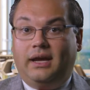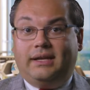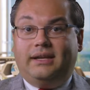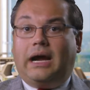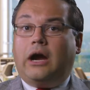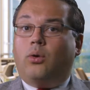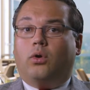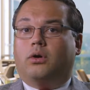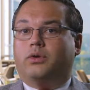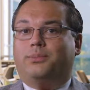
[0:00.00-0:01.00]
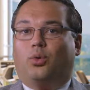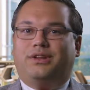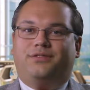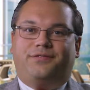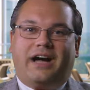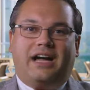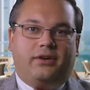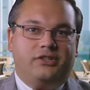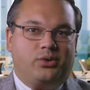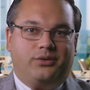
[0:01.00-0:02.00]
And in our work with more than
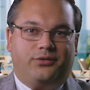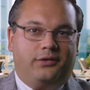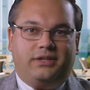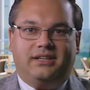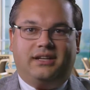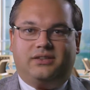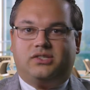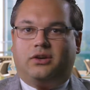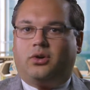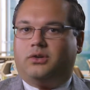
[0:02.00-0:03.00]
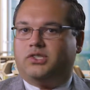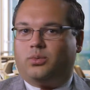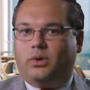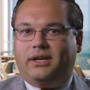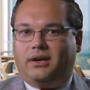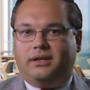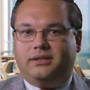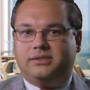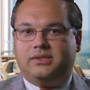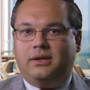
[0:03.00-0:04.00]
550 dentists across three
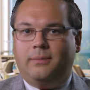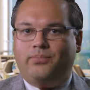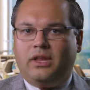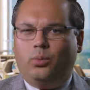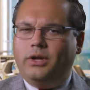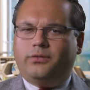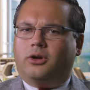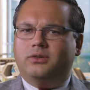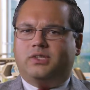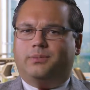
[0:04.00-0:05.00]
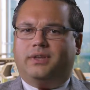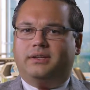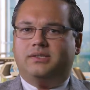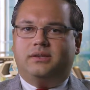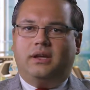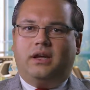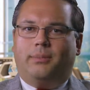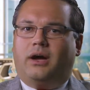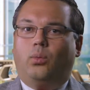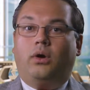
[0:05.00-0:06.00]
continents, we've learned some things
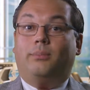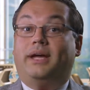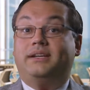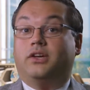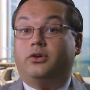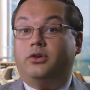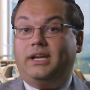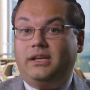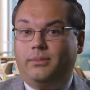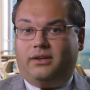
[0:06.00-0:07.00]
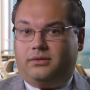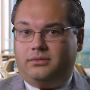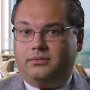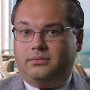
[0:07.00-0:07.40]
about what makes a good email.